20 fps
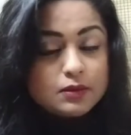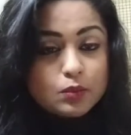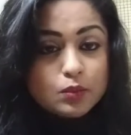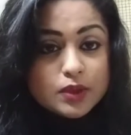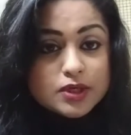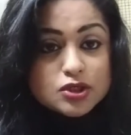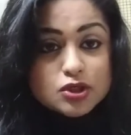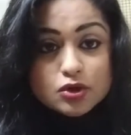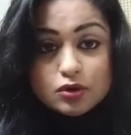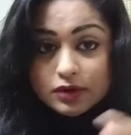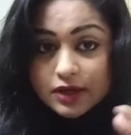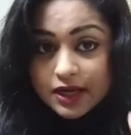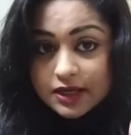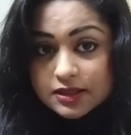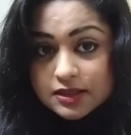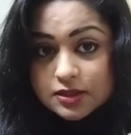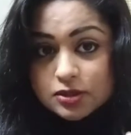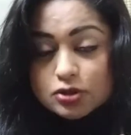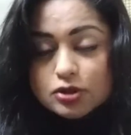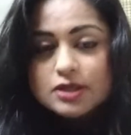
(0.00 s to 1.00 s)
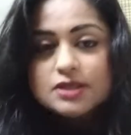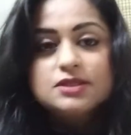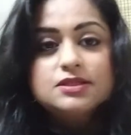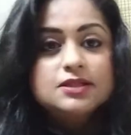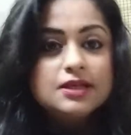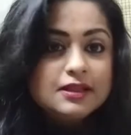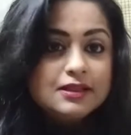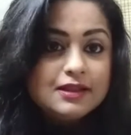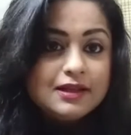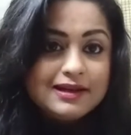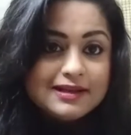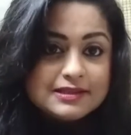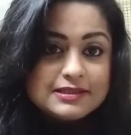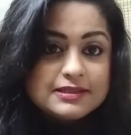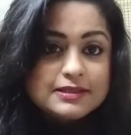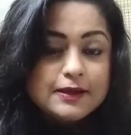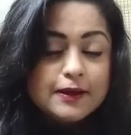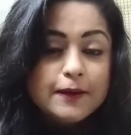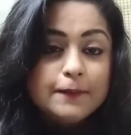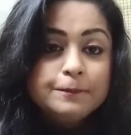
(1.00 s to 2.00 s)
which create interest in the
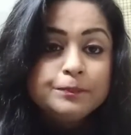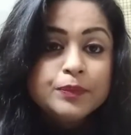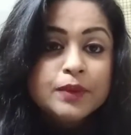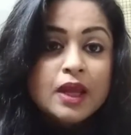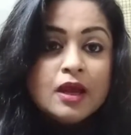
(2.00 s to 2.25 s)
listener.